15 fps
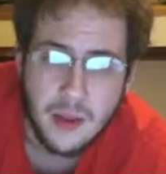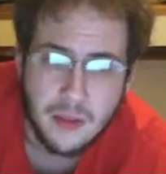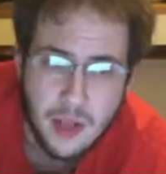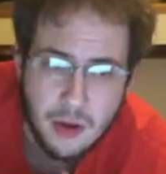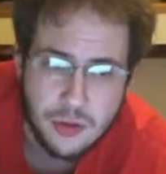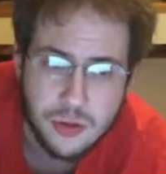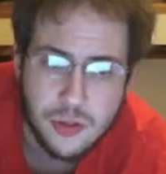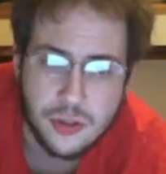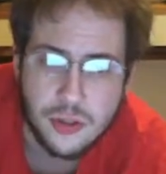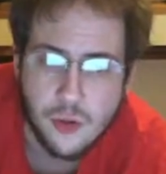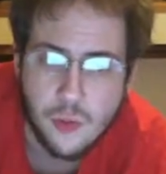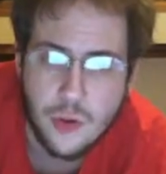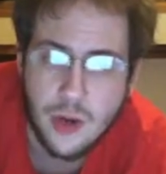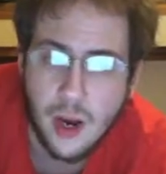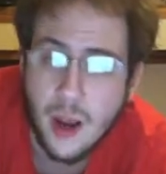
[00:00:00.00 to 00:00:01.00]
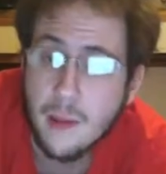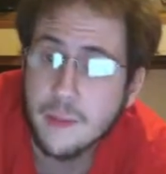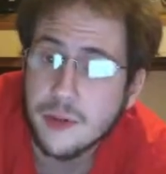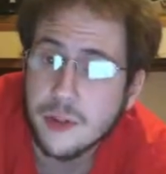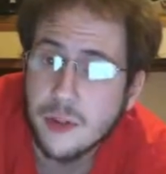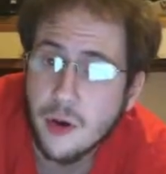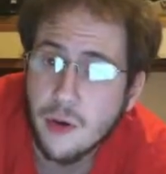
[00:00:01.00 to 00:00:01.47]
that was just a quick
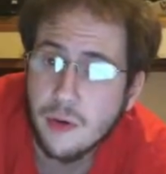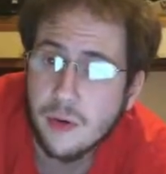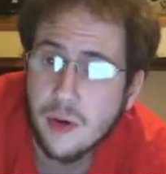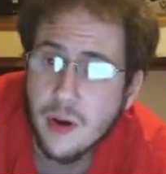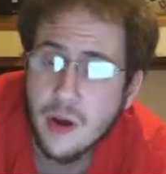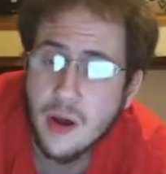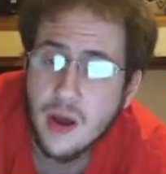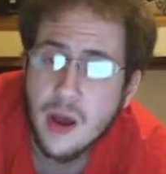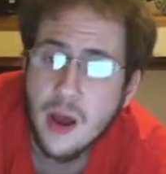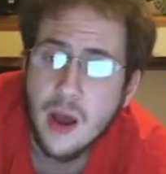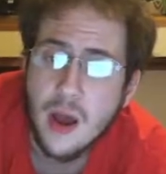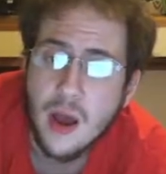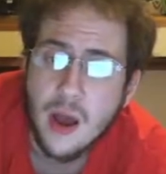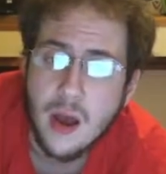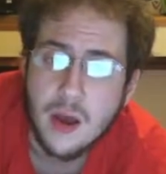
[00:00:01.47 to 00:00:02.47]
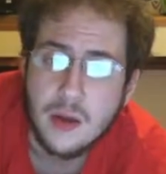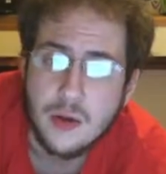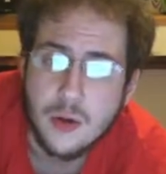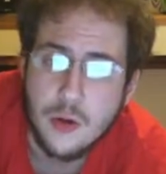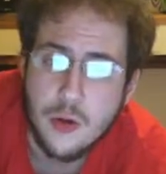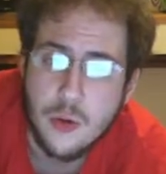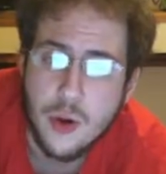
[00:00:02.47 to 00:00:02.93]
episode
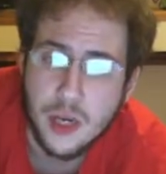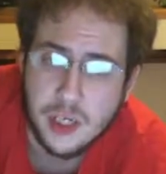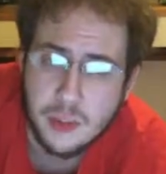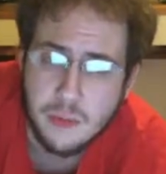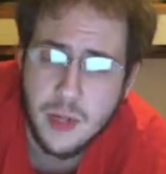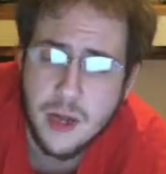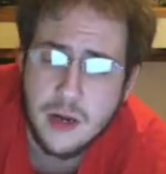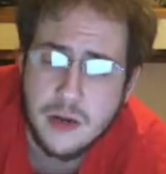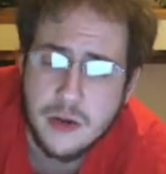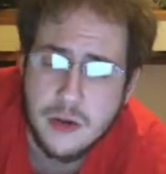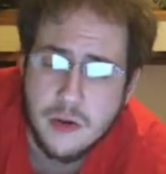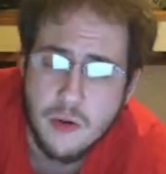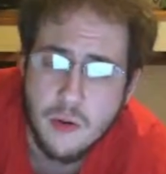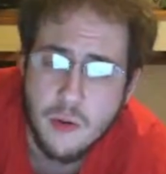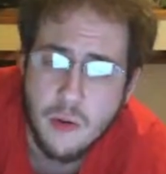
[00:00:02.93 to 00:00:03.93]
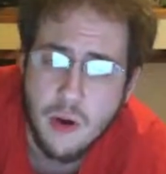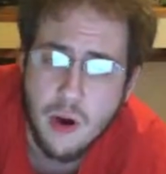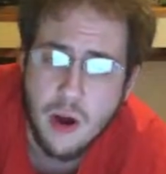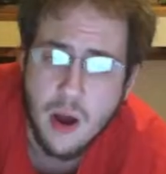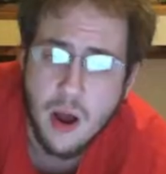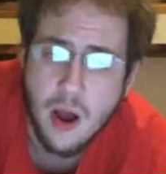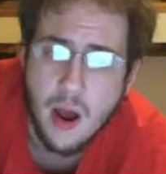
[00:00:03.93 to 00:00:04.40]
to explain to you
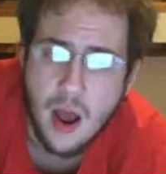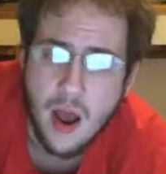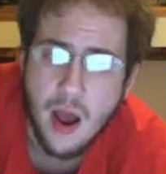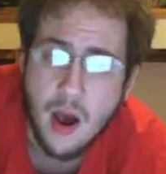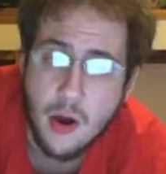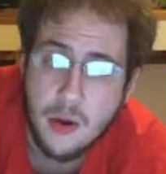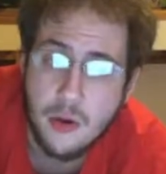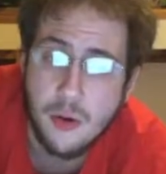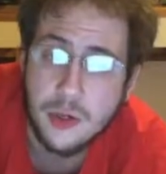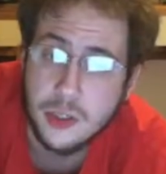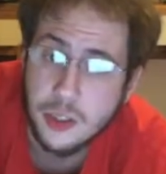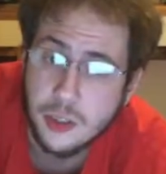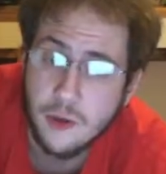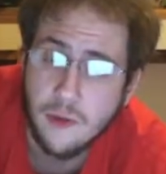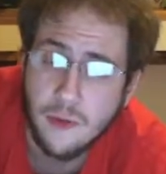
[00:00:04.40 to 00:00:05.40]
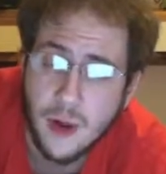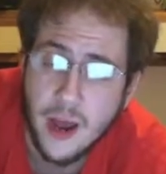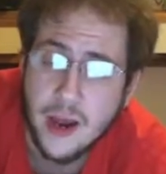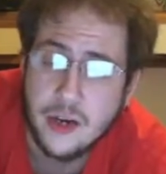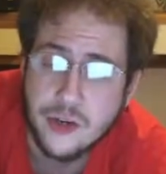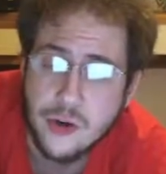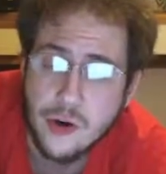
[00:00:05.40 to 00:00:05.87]
how you can still
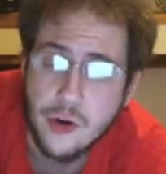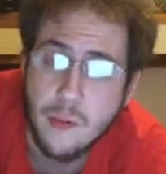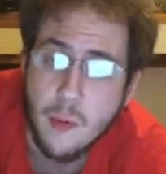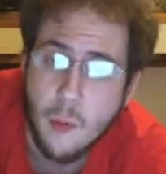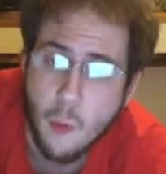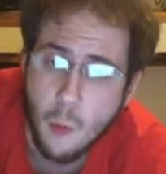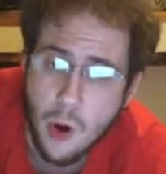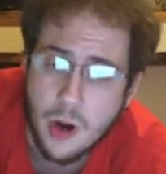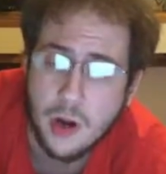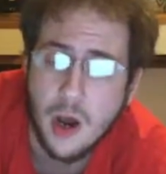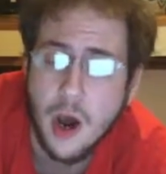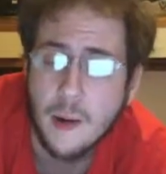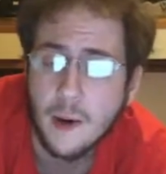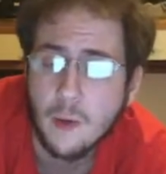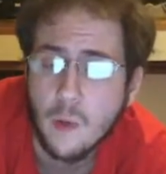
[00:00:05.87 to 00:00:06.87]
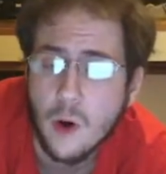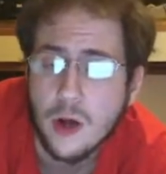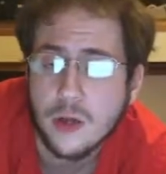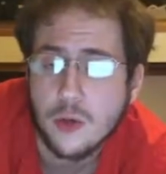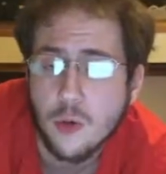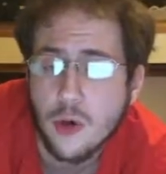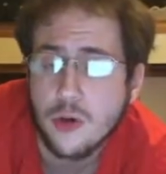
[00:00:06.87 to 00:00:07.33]
flash your
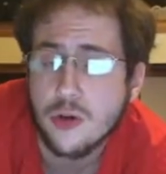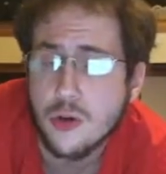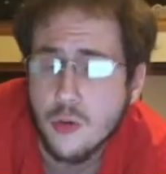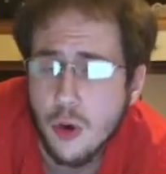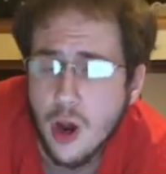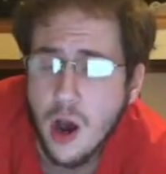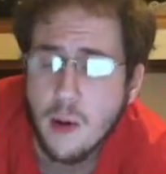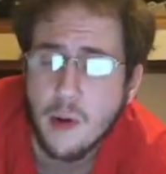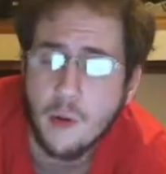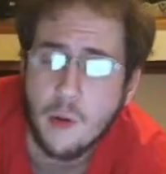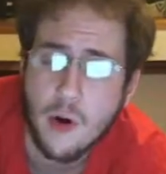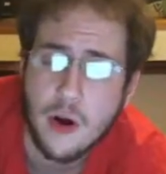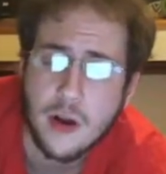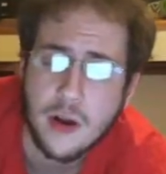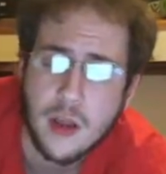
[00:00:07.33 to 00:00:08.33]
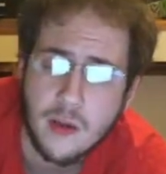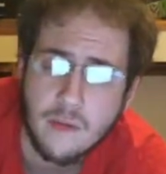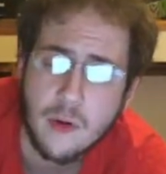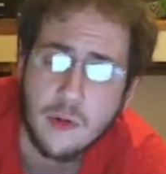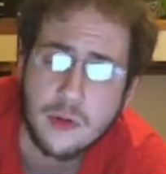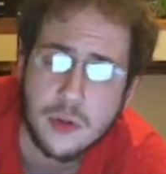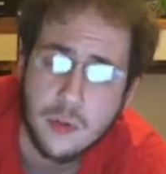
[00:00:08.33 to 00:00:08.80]
1.1 to a 2.1
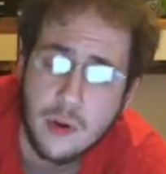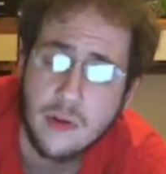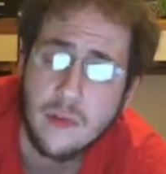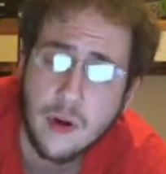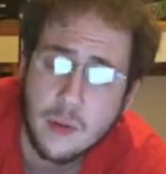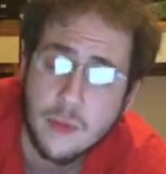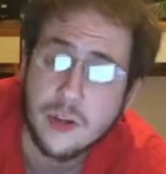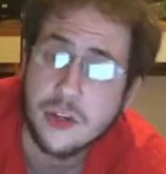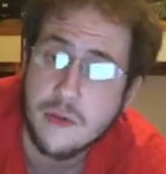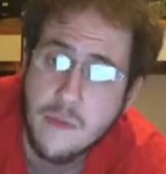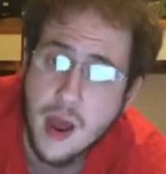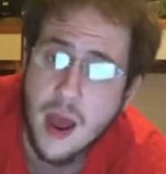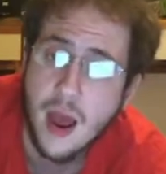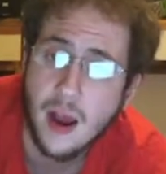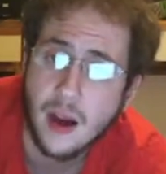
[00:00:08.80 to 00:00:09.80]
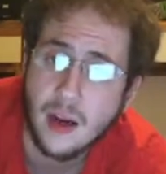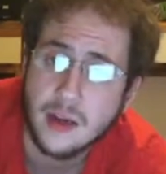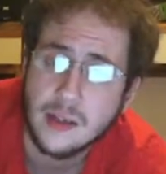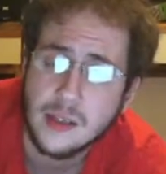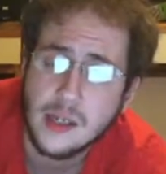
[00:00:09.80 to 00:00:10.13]
if it was a refurbished Mac.